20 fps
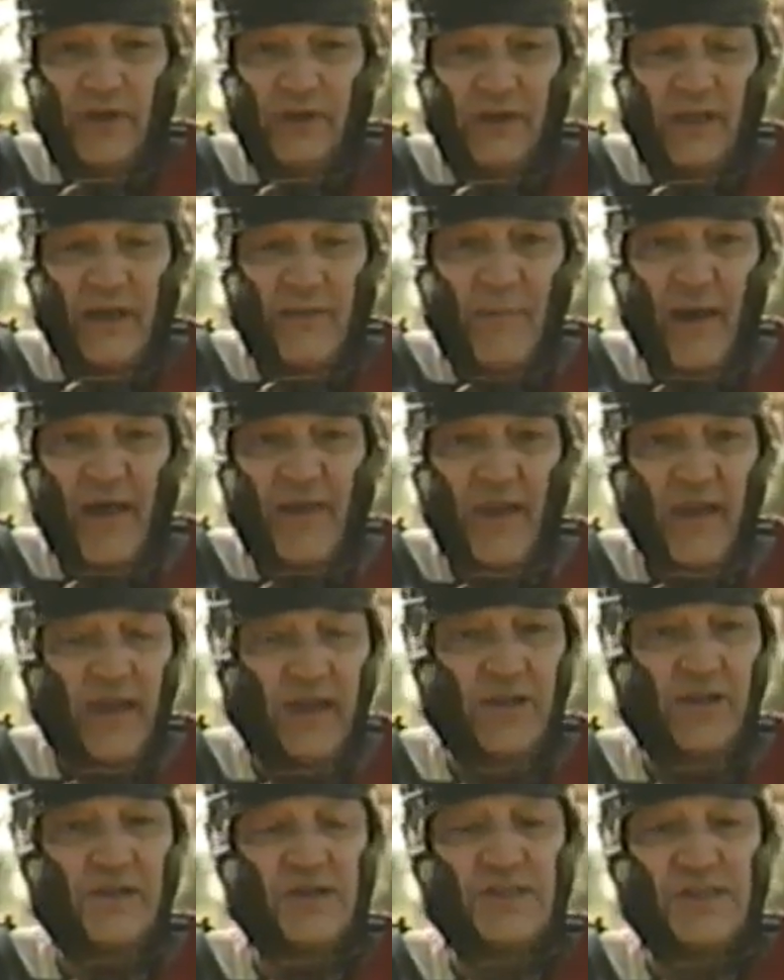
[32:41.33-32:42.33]

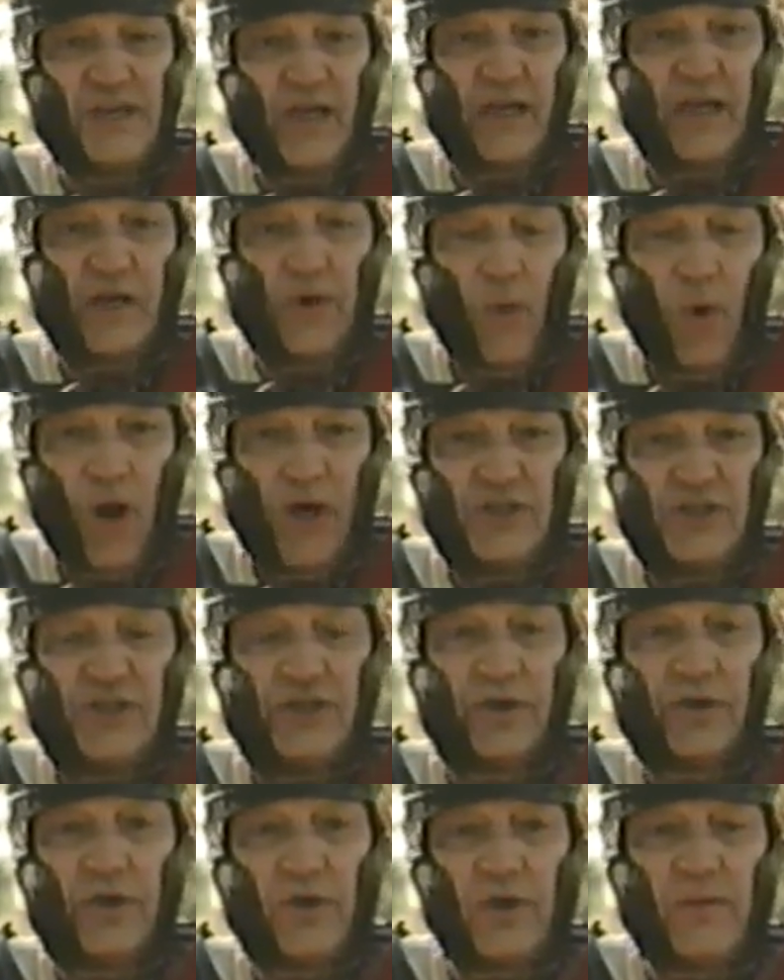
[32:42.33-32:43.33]
Definitely by the end of the
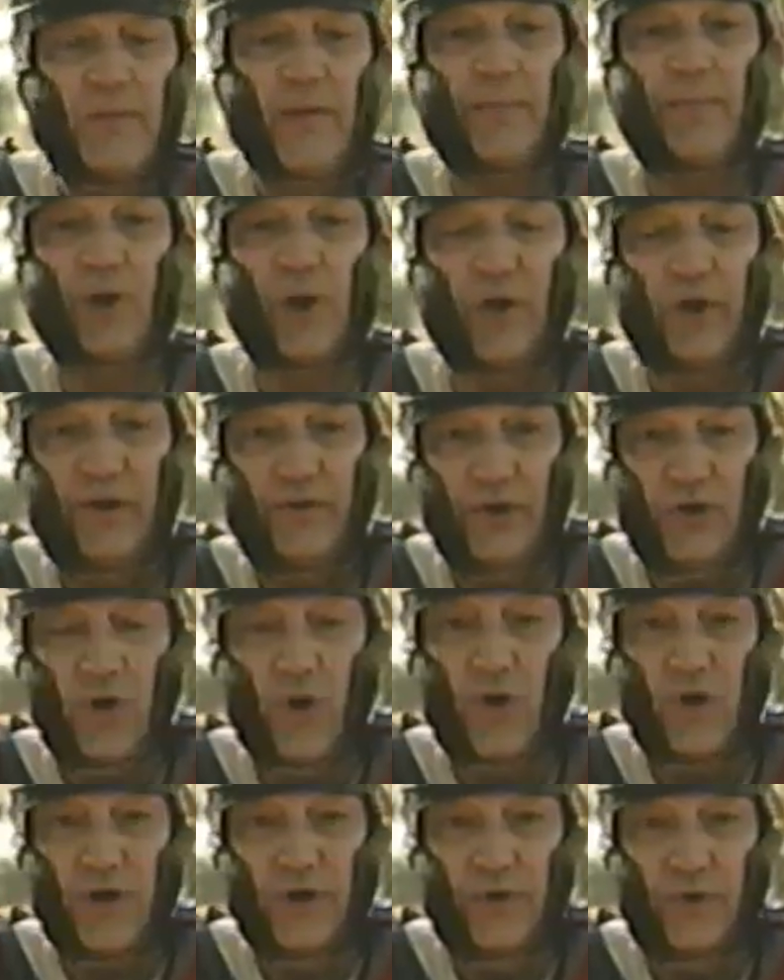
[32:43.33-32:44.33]
second watch, they're going to be
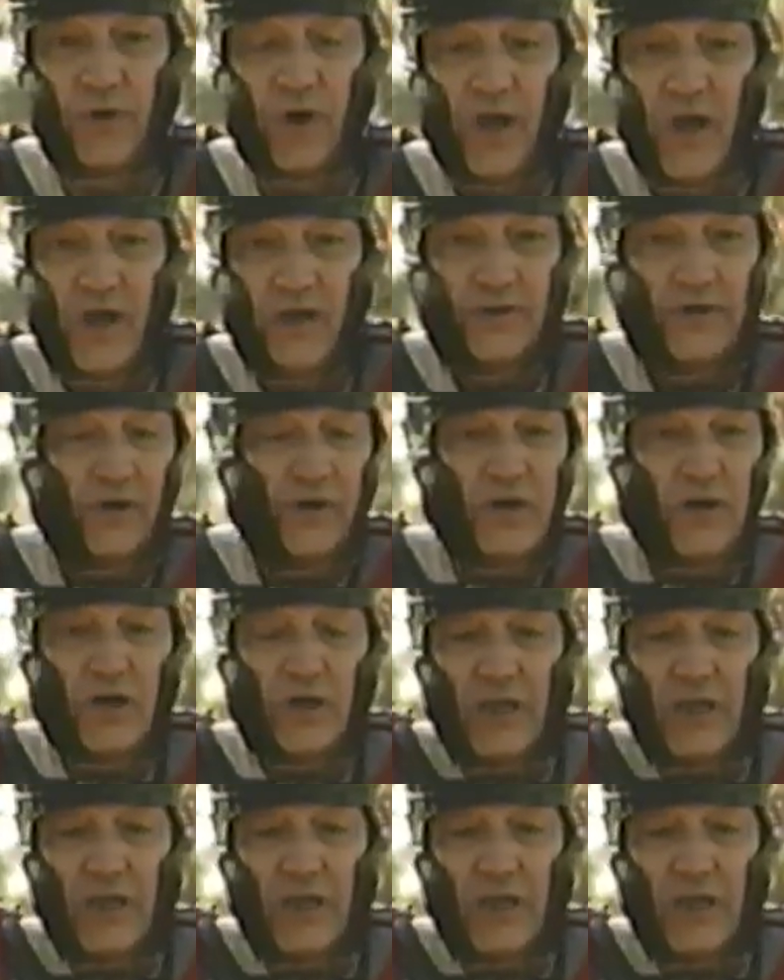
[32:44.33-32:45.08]
blown to the cornu.